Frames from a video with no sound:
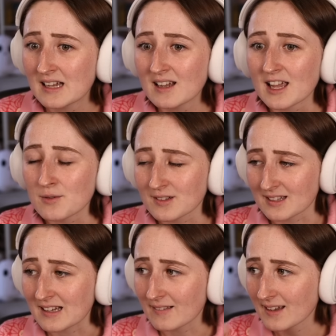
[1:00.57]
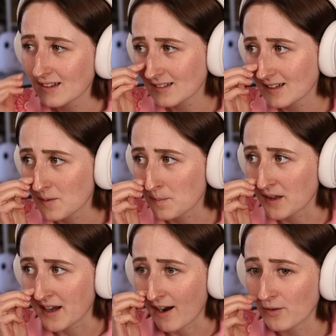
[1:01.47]
It was healing, but
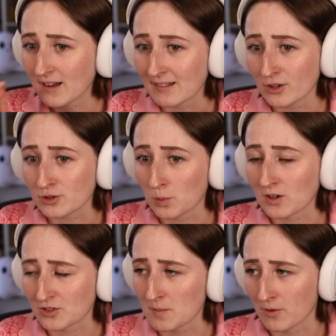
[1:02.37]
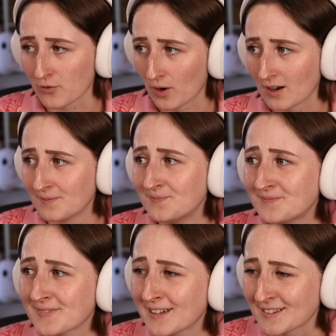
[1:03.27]
now it looks worse than before
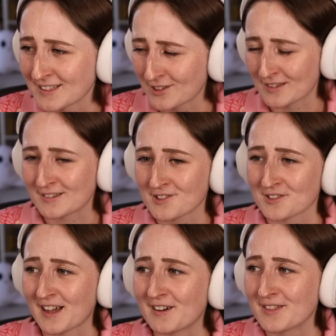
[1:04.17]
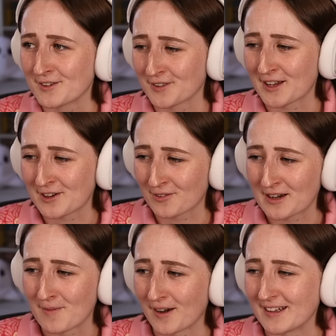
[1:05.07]
because they took the stitches out and there's like cream
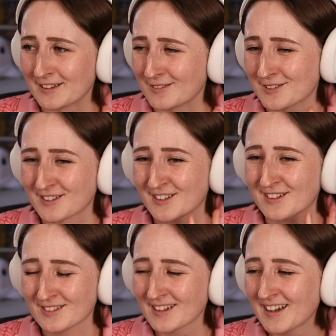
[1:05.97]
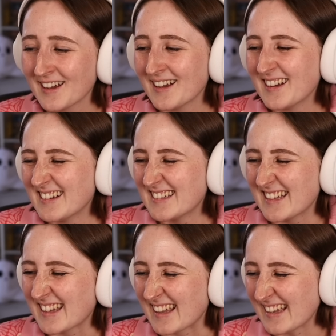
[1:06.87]
on it, so it just looks icky.